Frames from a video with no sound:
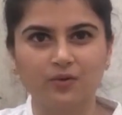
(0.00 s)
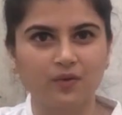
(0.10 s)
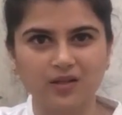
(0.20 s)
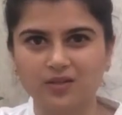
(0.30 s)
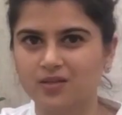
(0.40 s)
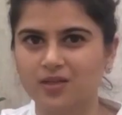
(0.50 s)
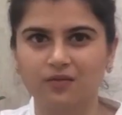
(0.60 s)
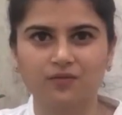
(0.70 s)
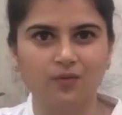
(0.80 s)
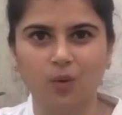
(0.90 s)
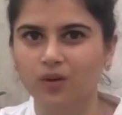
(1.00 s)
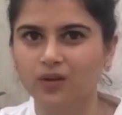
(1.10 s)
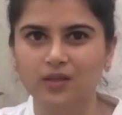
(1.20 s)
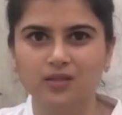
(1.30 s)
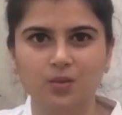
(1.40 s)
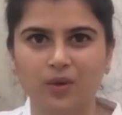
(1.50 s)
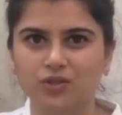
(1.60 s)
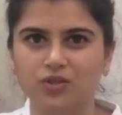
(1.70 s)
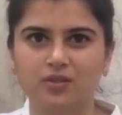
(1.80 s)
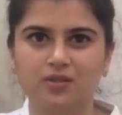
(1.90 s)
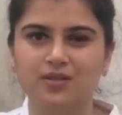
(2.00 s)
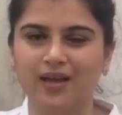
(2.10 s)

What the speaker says: you've asked yourself all these questions